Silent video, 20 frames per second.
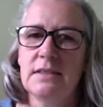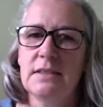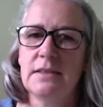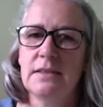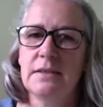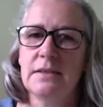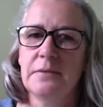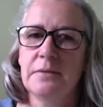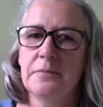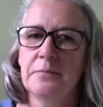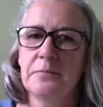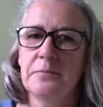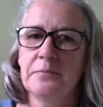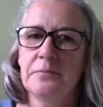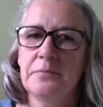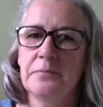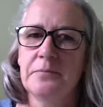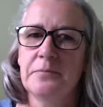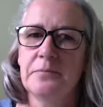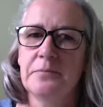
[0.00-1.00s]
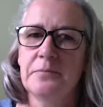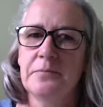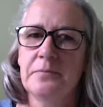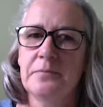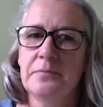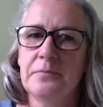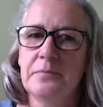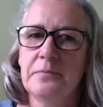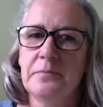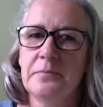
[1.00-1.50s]

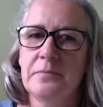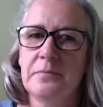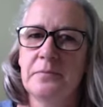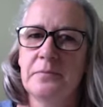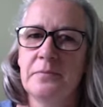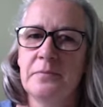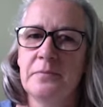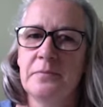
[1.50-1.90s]
No one is speaking in this clip.